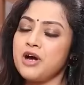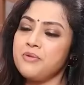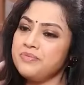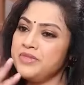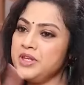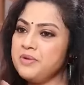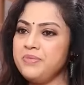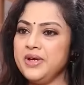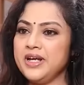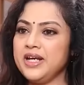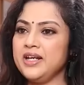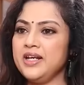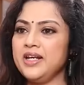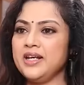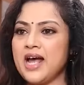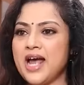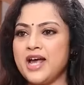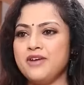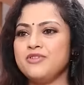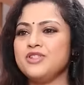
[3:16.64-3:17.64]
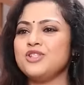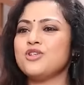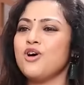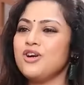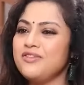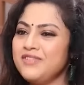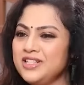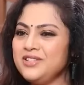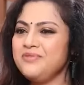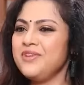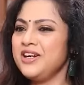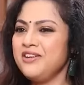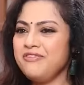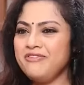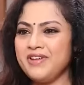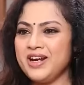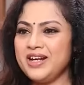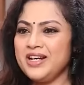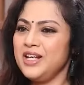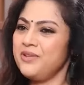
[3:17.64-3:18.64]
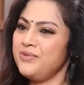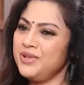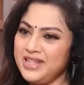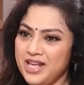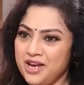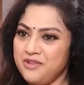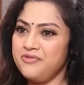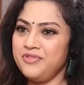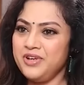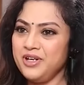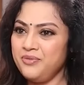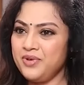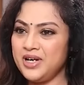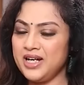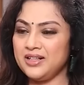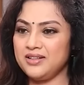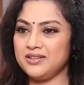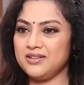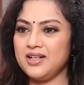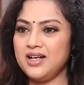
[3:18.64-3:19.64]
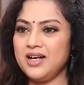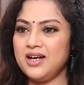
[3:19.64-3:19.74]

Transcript: from the beginning. I was always very friendly with everyone.